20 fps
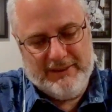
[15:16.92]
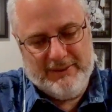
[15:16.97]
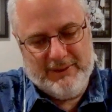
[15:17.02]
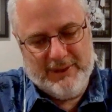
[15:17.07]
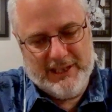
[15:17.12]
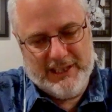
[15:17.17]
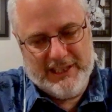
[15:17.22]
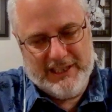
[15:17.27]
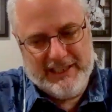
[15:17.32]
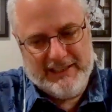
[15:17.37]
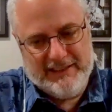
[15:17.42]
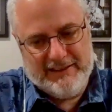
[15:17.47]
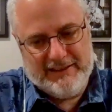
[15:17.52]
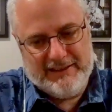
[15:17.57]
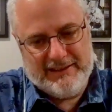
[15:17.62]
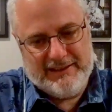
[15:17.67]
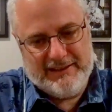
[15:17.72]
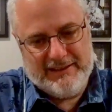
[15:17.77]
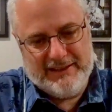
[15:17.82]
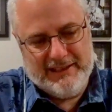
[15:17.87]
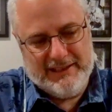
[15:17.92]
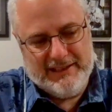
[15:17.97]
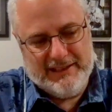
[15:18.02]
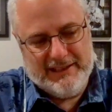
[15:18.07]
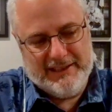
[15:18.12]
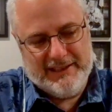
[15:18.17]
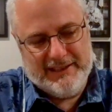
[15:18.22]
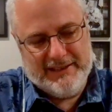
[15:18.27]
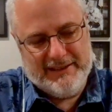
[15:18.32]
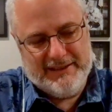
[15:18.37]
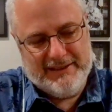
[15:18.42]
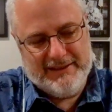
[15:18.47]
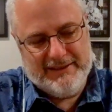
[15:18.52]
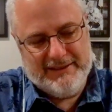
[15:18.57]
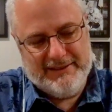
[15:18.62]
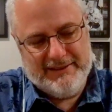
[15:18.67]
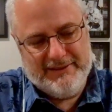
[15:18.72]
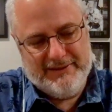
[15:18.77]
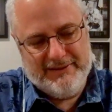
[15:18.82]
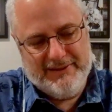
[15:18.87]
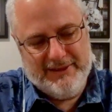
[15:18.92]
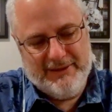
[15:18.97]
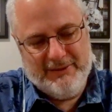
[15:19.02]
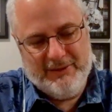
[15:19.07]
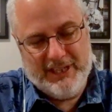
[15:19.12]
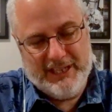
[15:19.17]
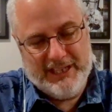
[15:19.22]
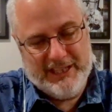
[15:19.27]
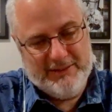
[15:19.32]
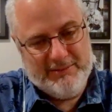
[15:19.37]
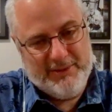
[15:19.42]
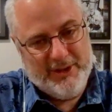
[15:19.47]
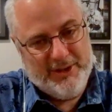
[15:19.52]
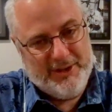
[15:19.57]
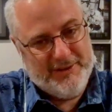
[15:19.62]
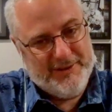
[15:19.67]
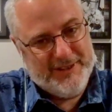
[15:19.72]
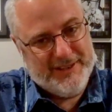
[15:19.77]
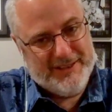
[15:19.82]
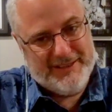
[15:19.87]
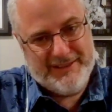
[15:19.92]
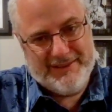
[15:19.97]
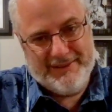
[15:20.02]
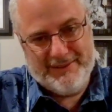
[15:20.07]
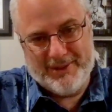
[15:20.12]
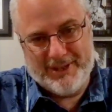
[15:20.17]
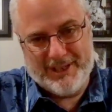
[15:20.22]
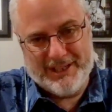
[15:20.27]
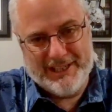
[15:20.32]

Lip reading: really is. It really is both of us working